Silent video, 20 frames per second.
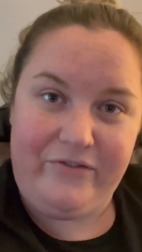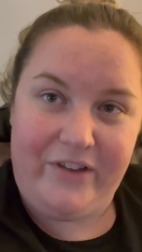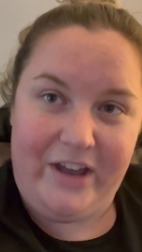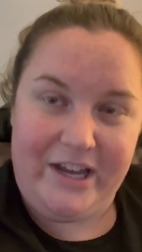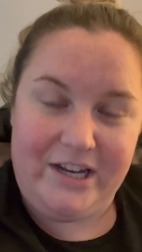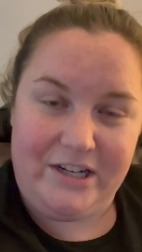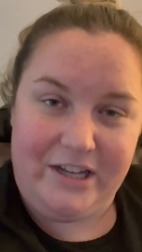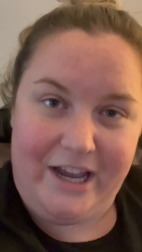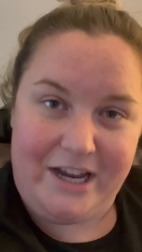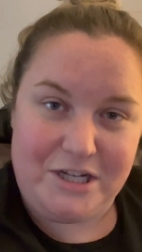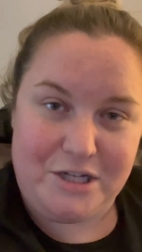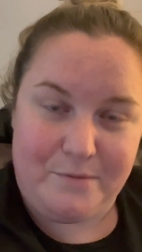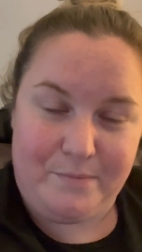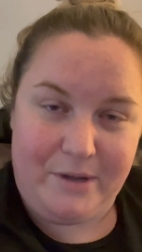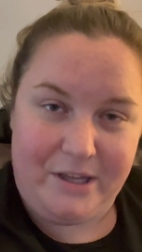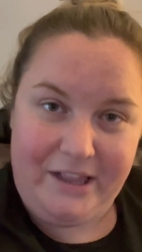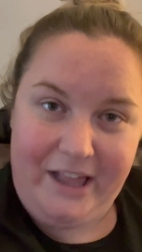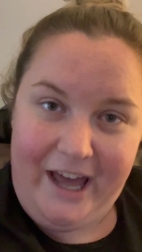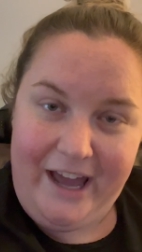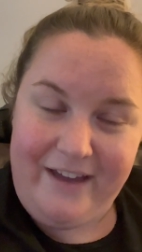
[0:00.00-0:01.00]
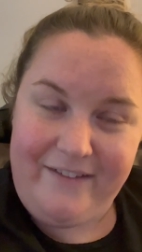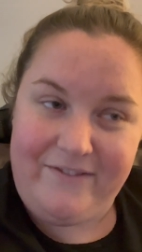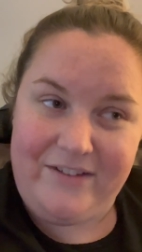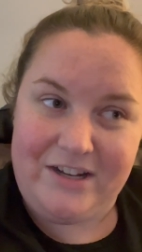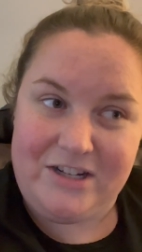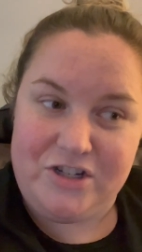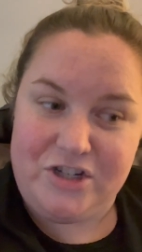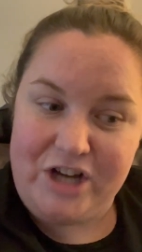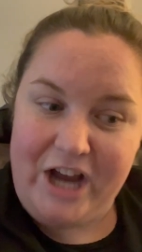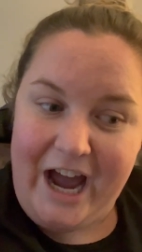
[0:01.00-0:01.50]
and catch up on life
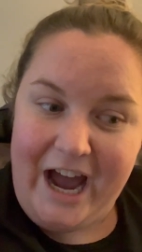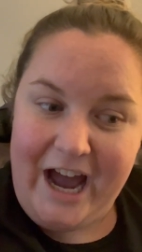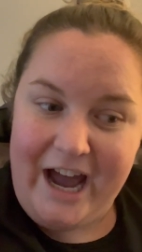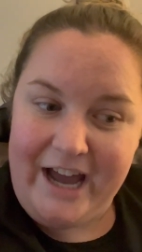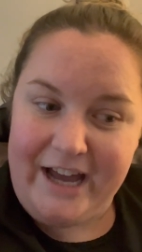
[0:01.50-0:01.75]
and chat.